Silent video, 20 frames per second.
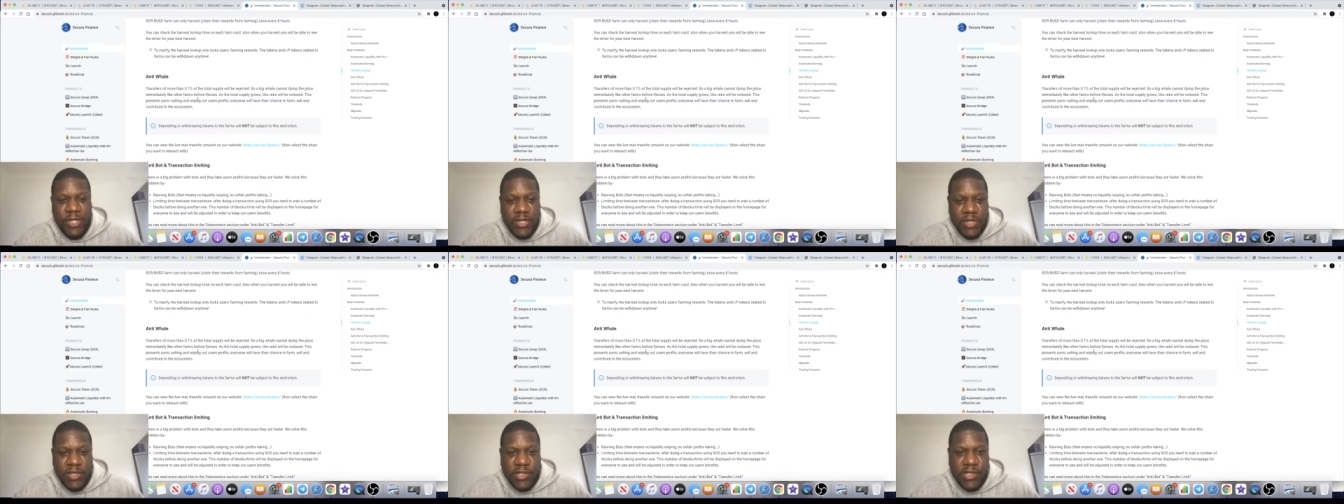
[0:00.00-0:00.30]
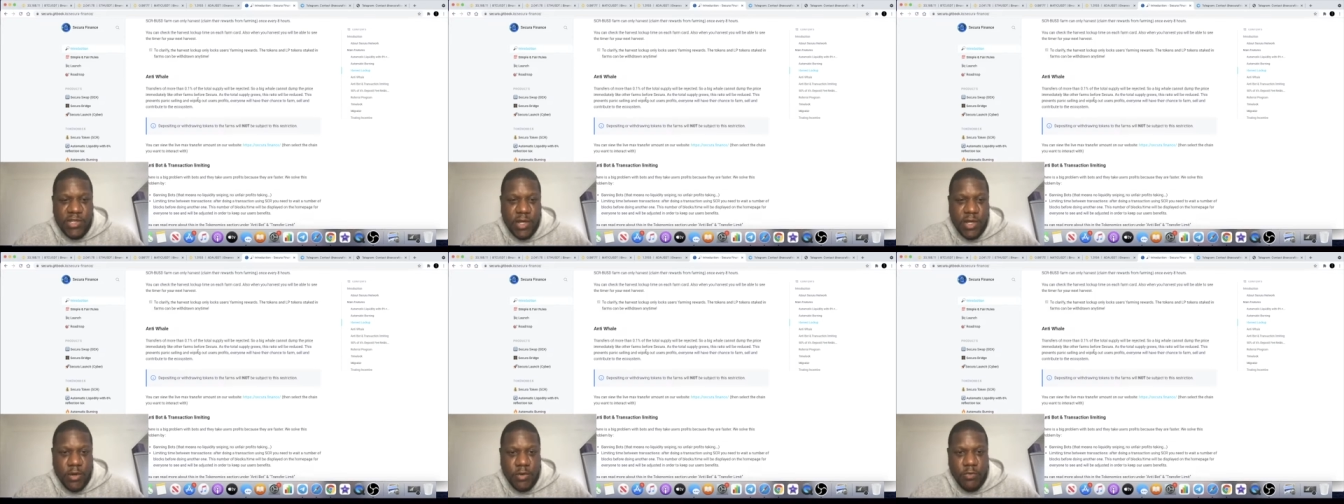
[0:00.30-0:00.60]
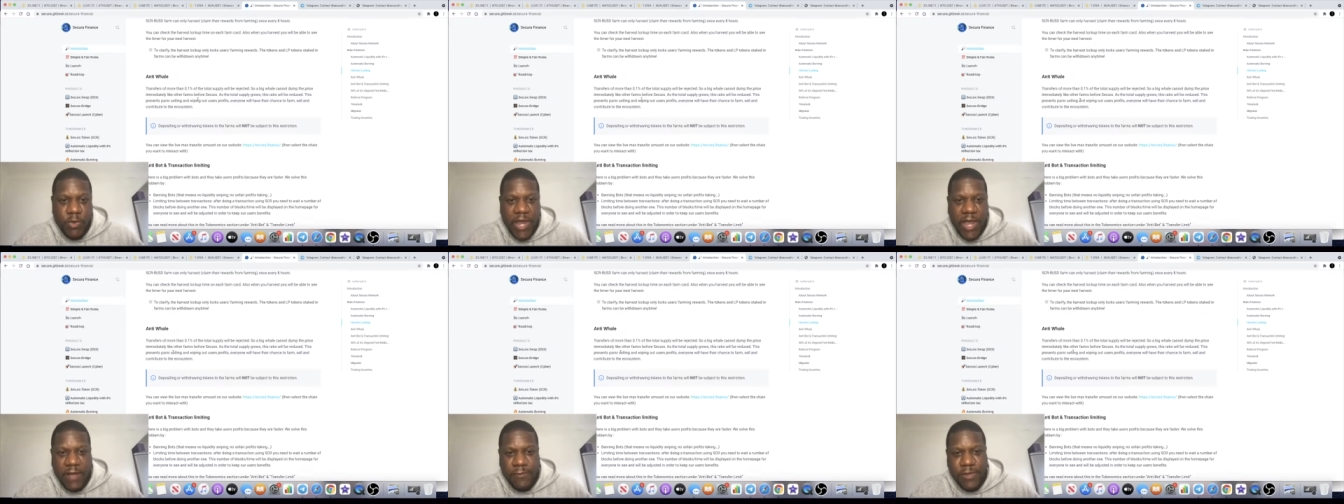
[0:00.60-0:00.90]
So
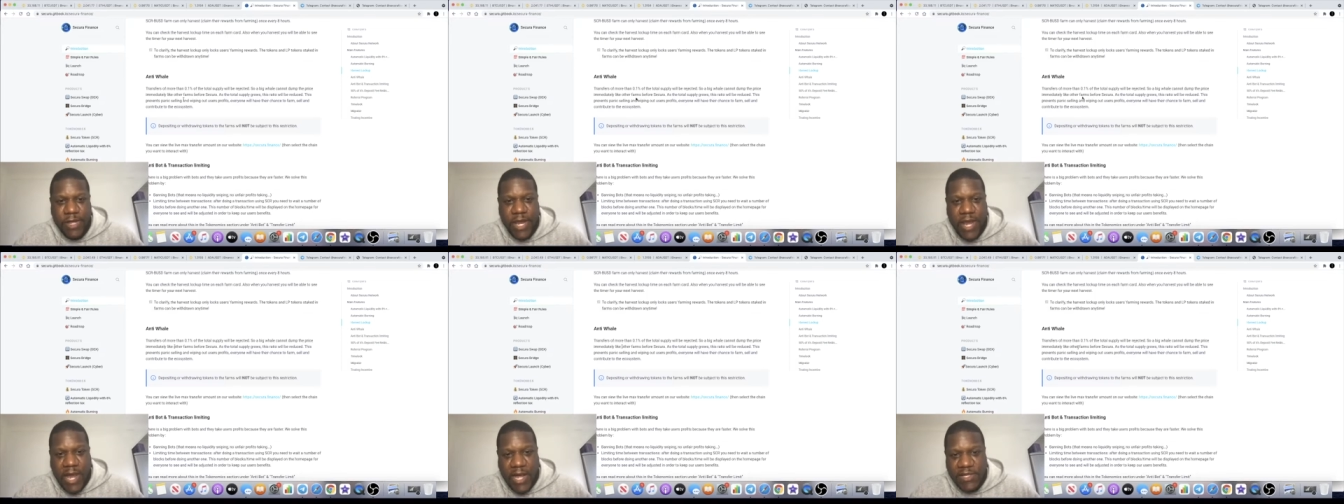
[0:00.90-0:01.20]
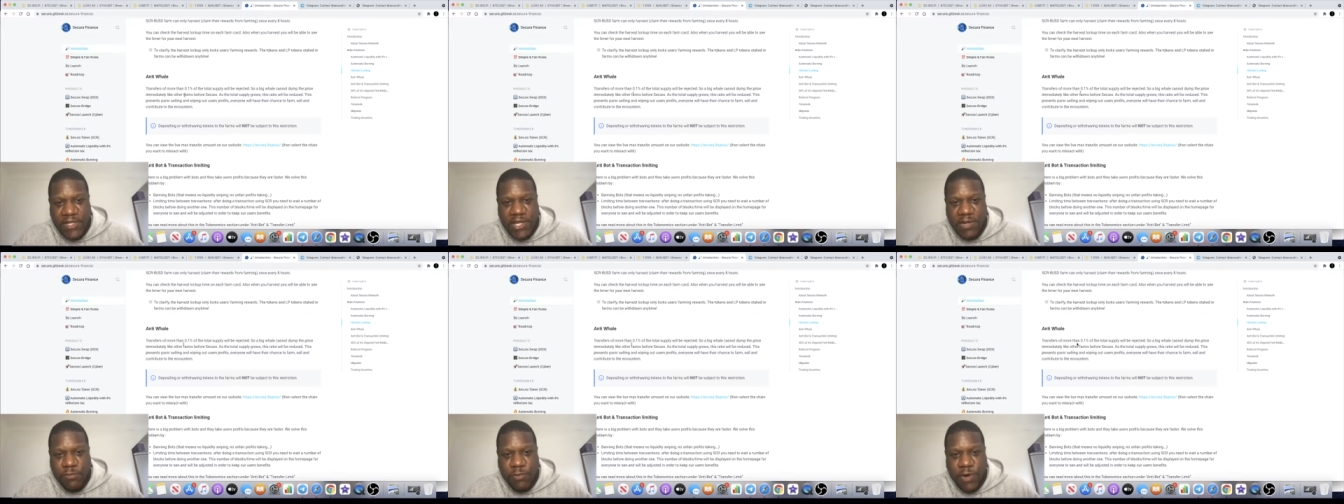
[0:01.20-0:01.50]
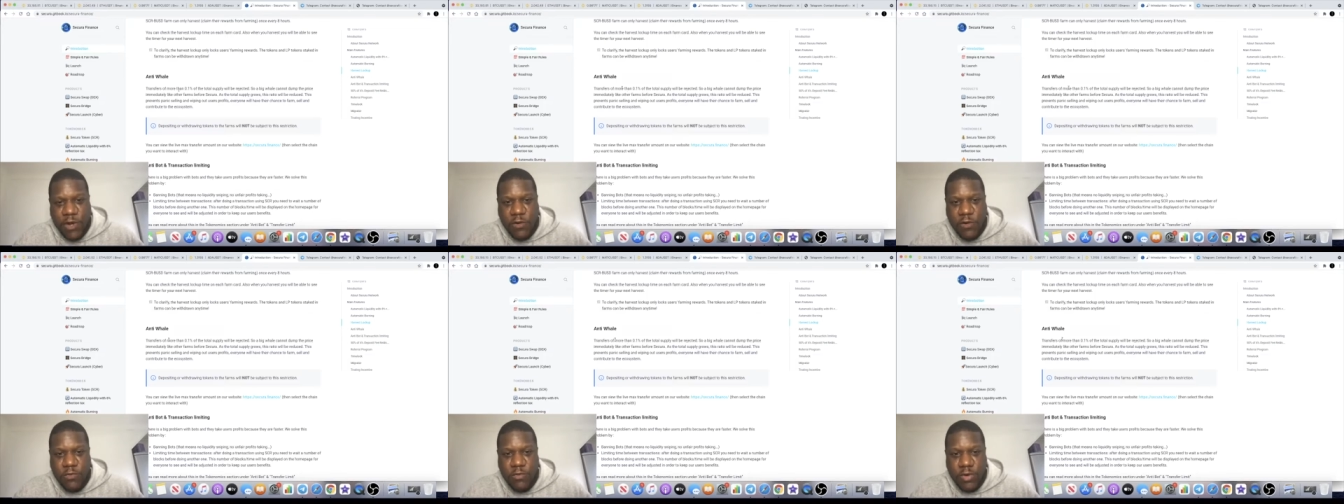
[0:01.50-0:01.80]
we have the anti
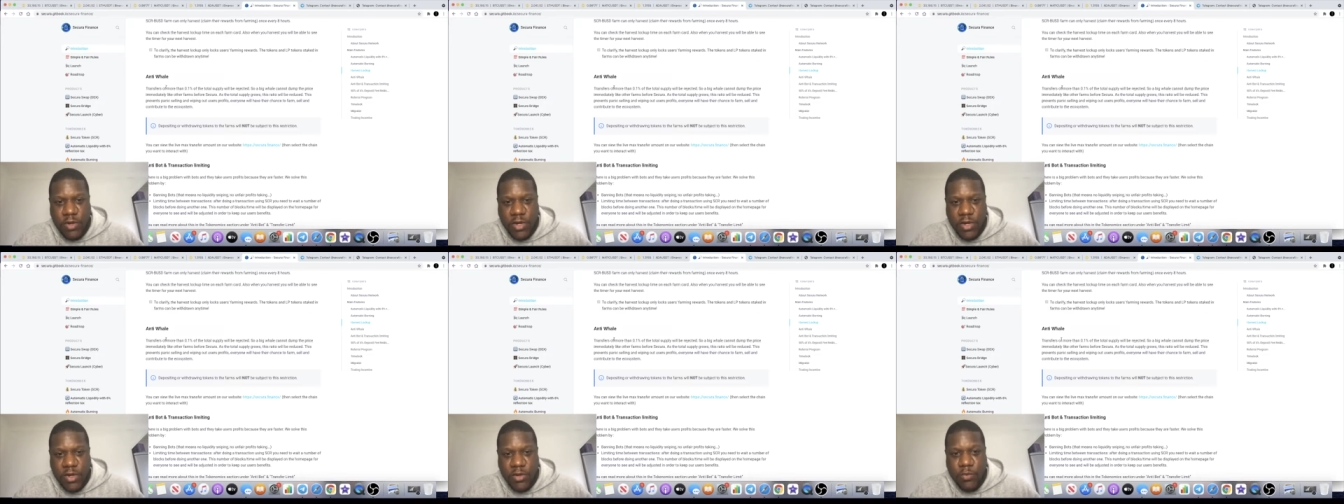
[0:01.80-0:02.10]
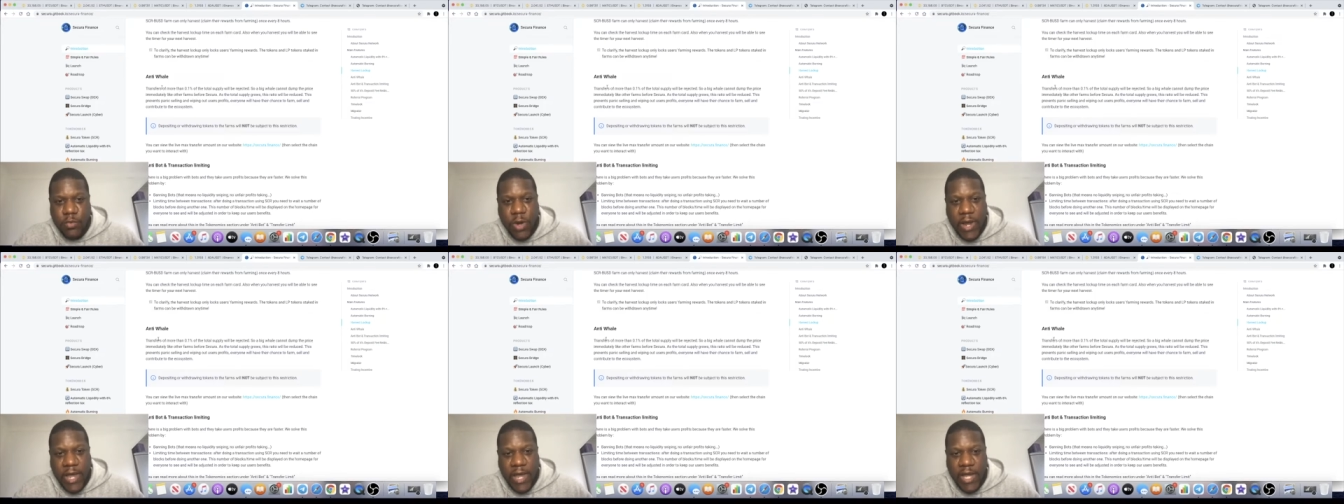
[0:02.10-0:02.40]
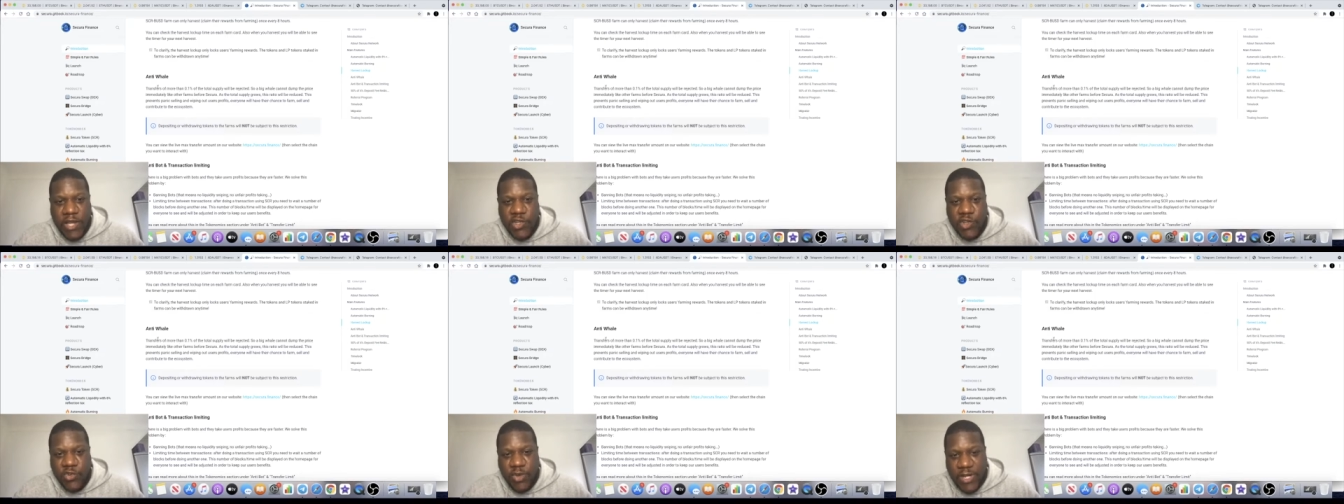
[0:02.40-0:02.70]
whale where
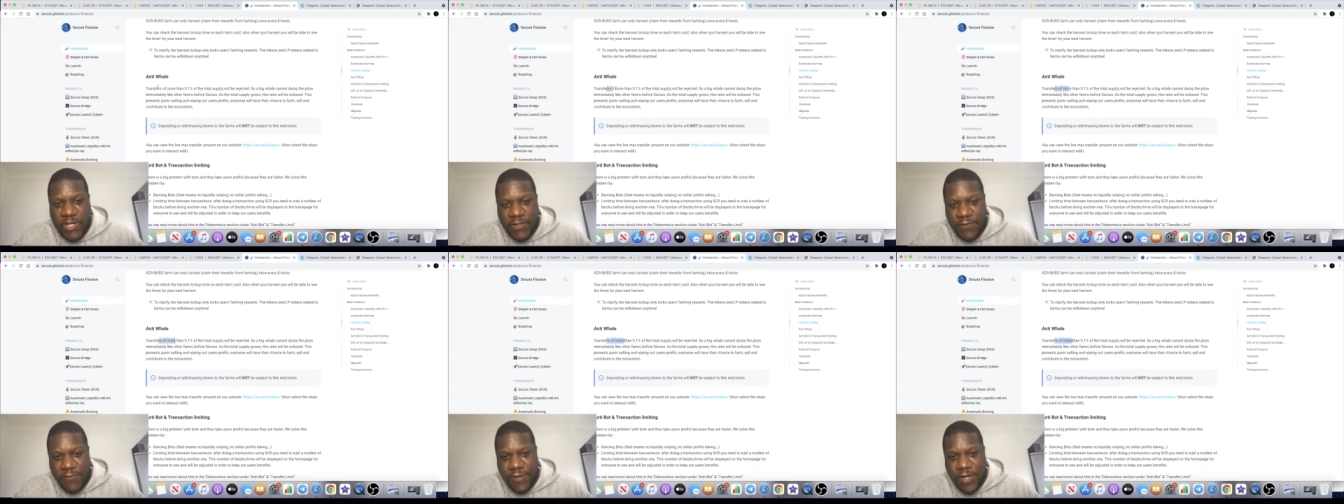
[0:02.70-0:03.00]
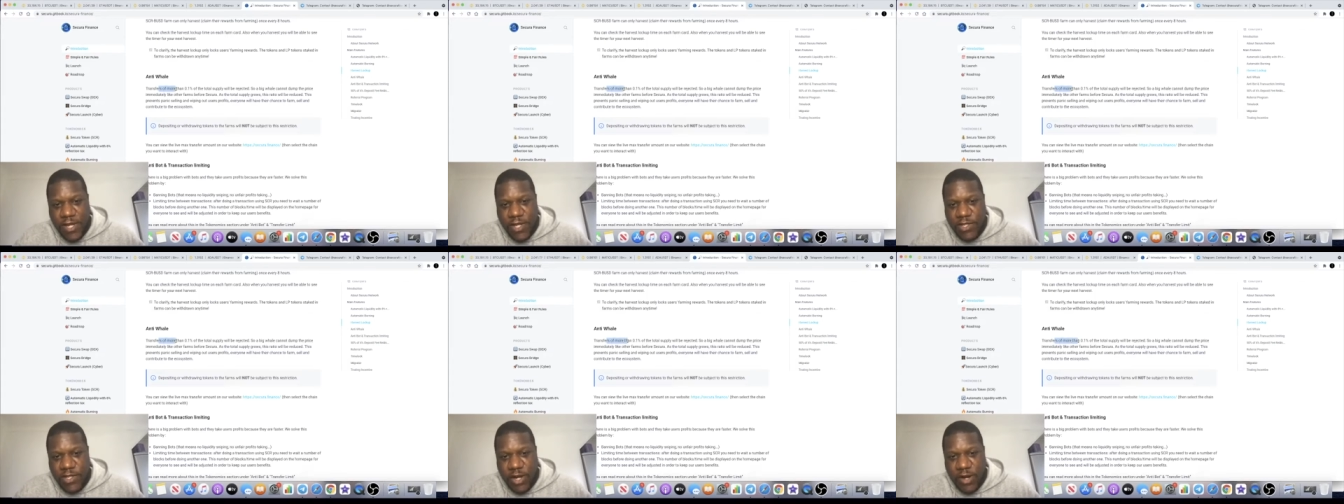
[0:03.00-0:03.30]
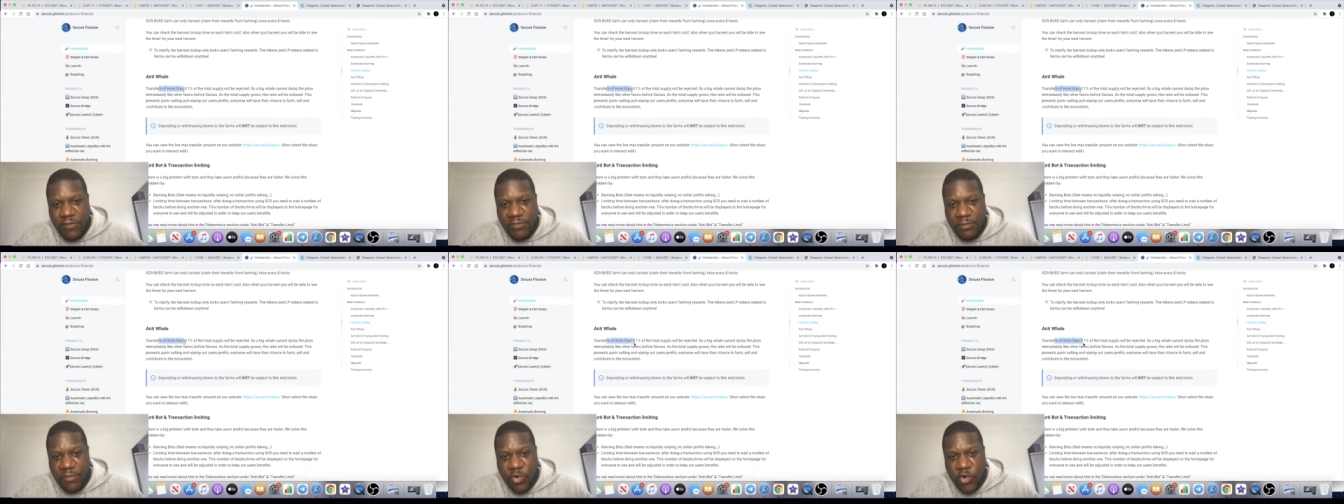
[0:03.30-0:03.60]
transfers
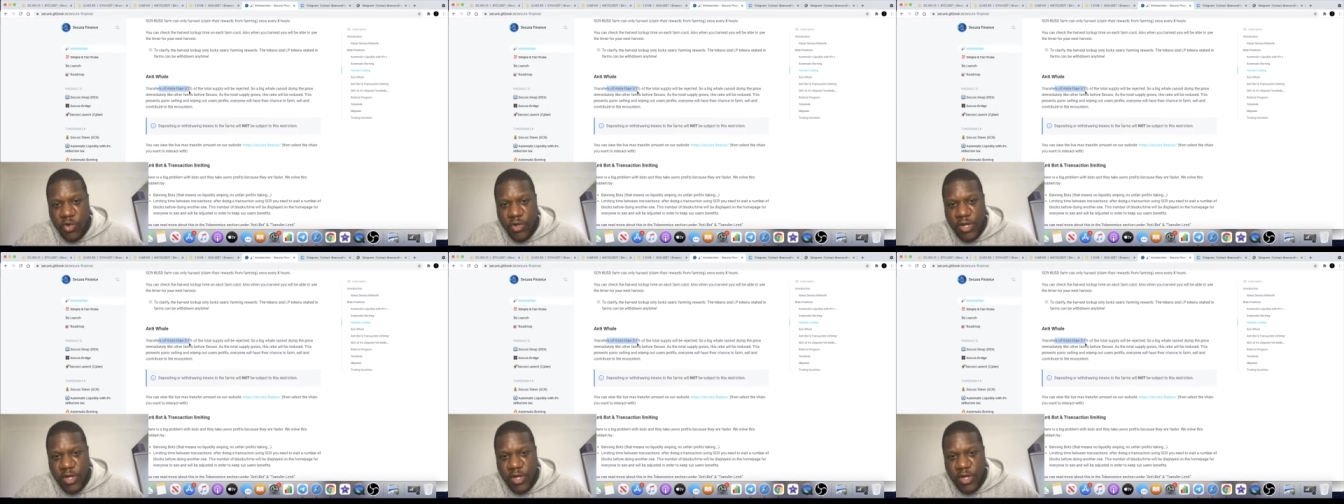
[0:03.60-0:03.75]
of more